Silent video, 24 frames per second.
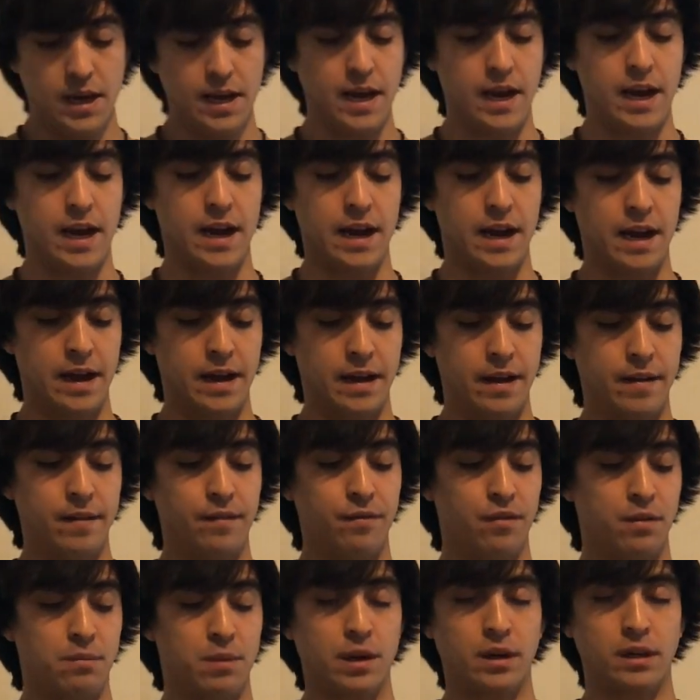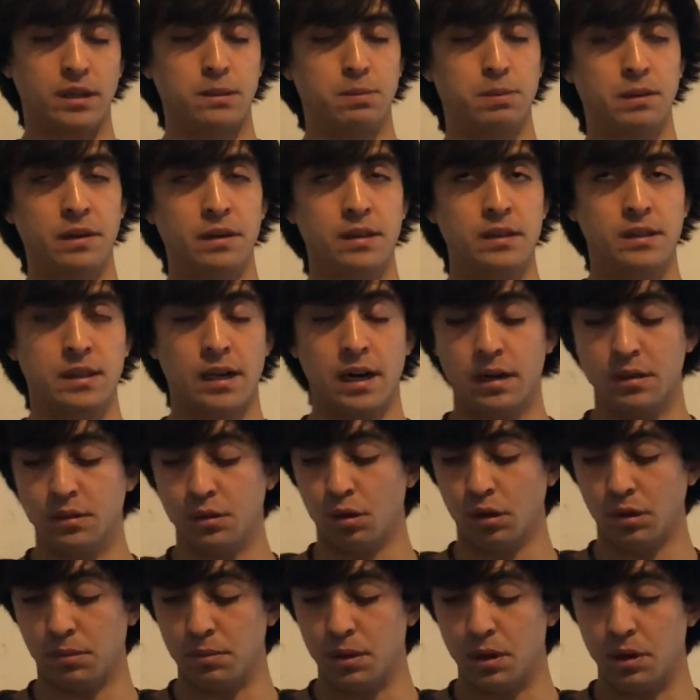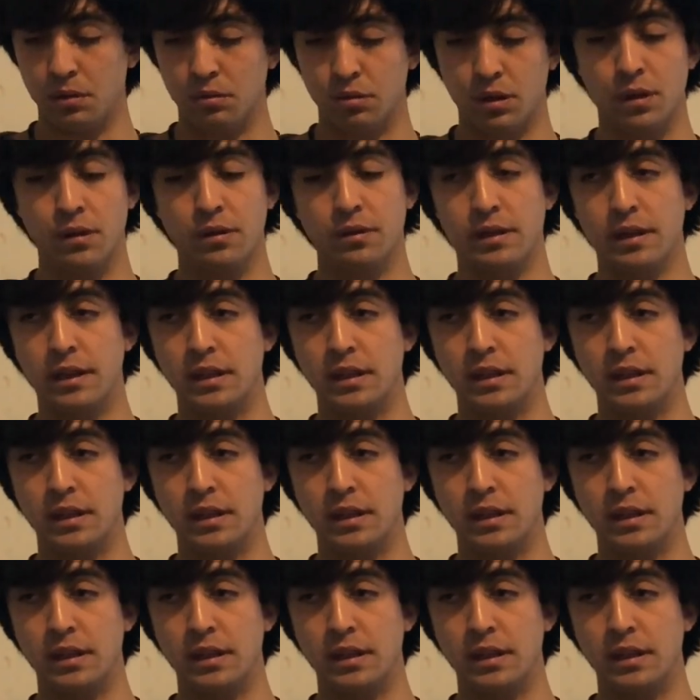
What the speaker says: And from our experience, higher torque motor, well,